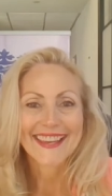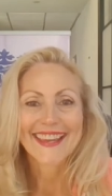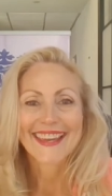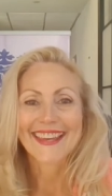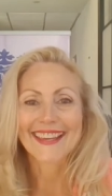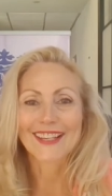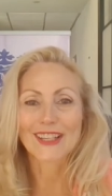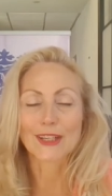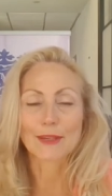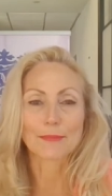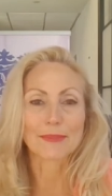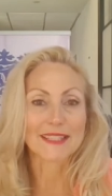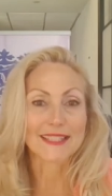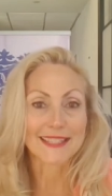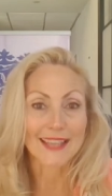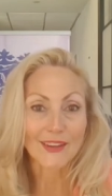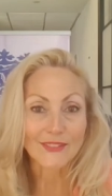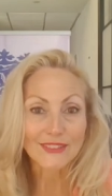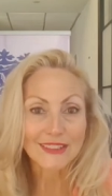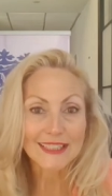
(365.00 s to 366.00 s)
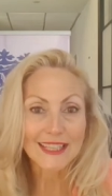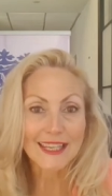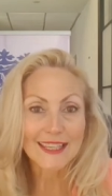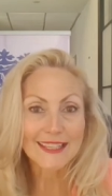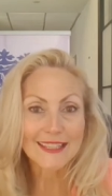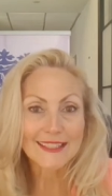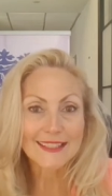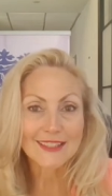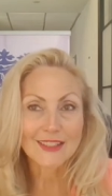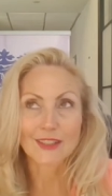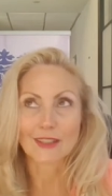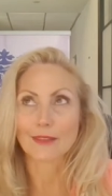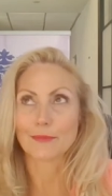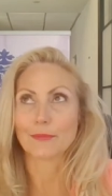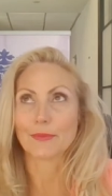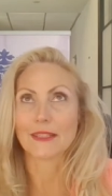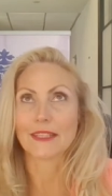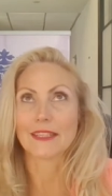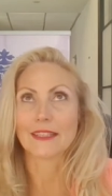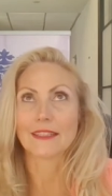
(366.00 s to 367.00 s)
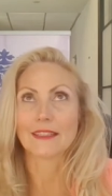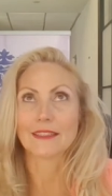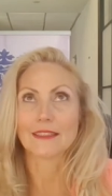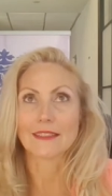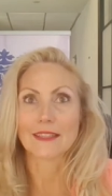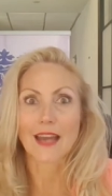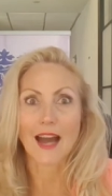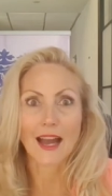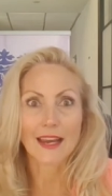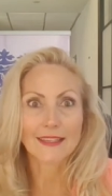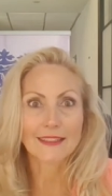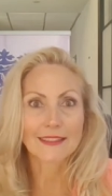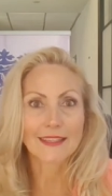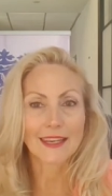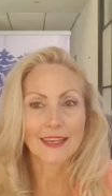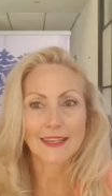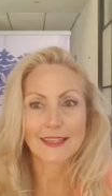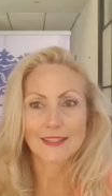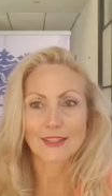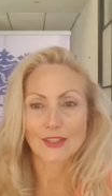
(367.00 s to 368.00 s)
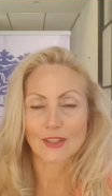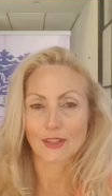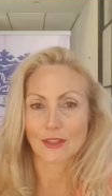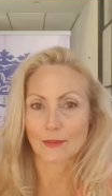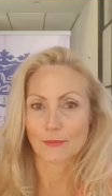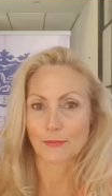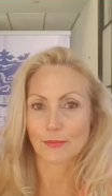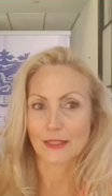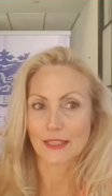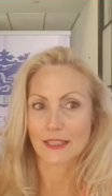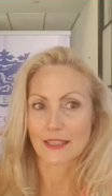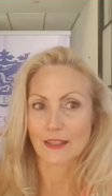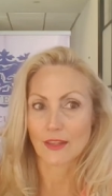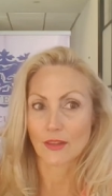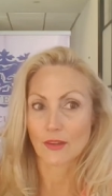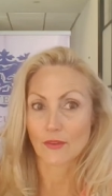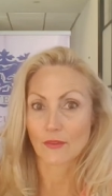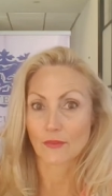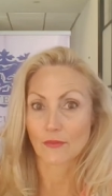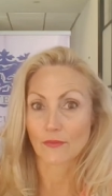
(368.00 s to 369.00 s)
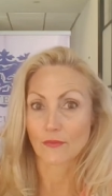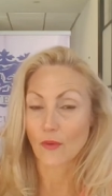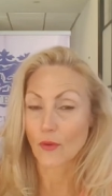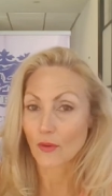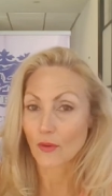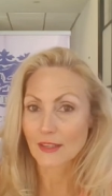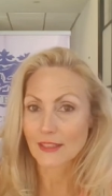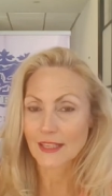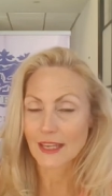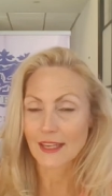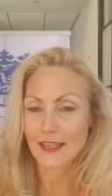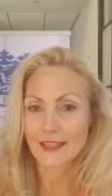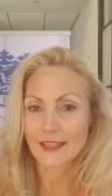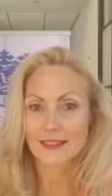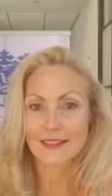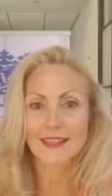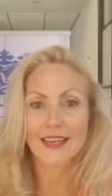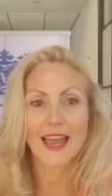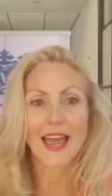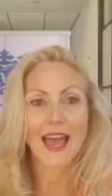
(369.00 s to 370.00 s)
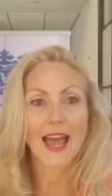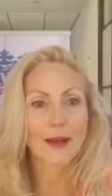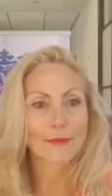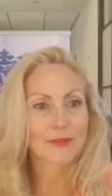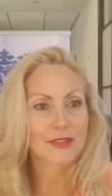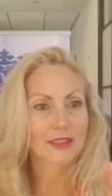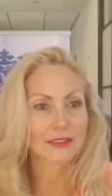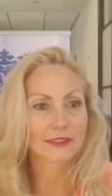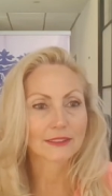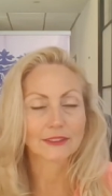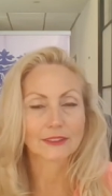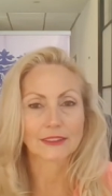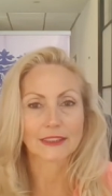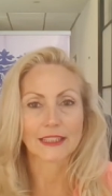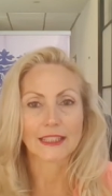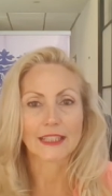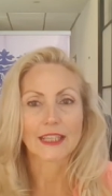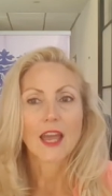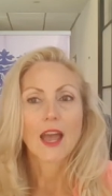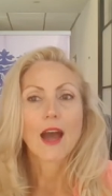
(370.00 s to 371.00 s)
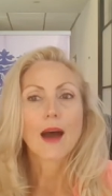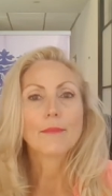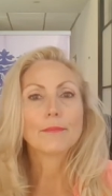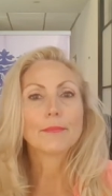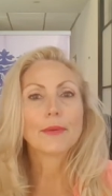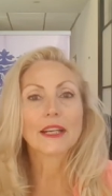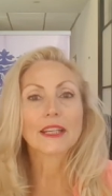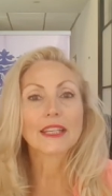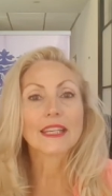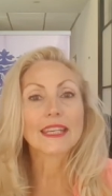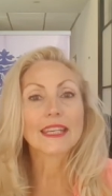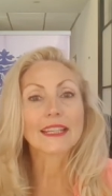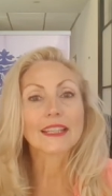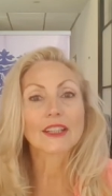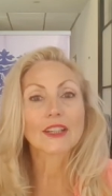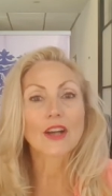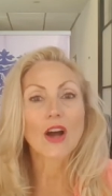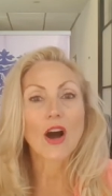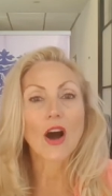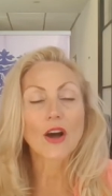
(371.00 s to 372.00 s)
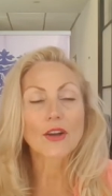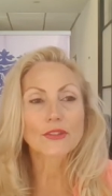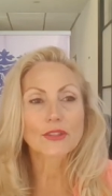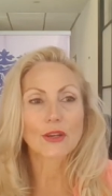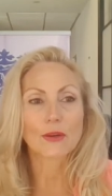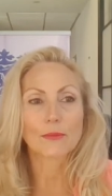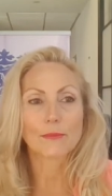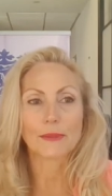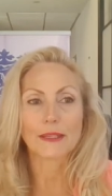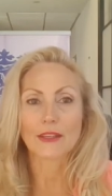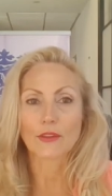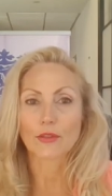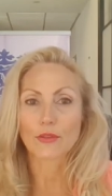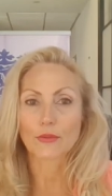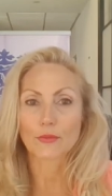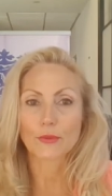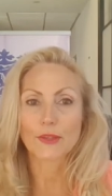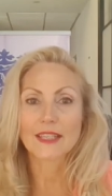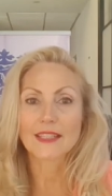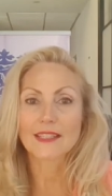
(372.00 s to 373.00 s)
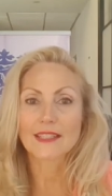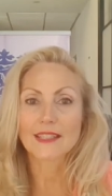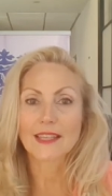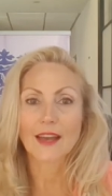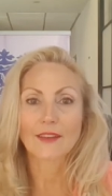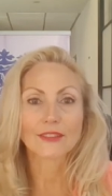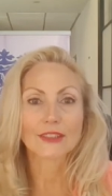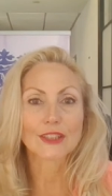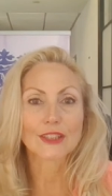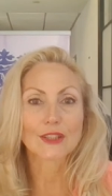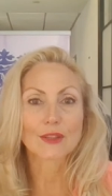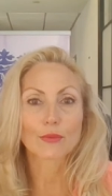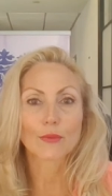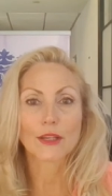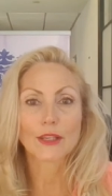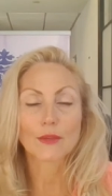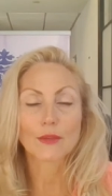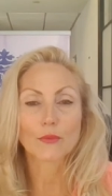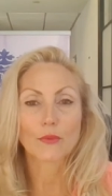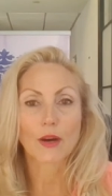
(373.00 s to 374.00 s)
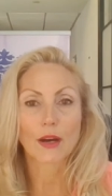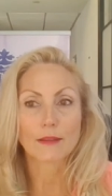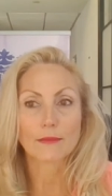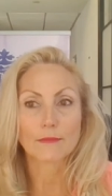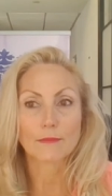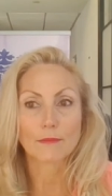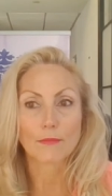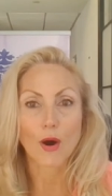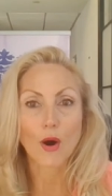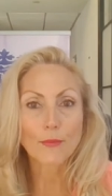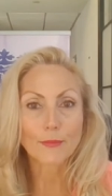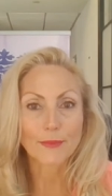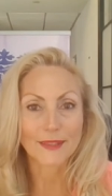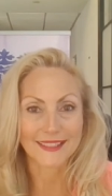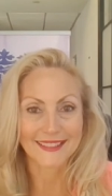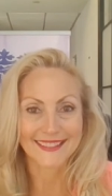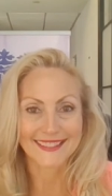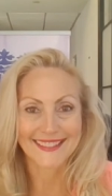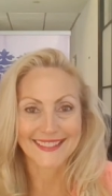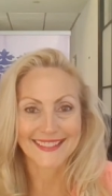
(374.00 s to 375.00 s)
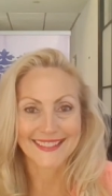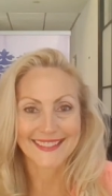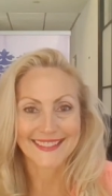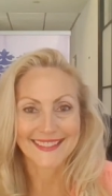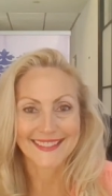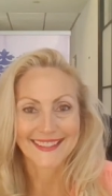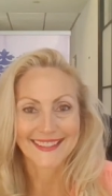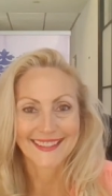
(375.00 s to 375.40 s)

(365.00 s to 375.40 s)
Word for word: Could it be 7 days? Could it be 9 days? Could it be 4 days? Absolutely. But it could also be 3, 7, 21 moments.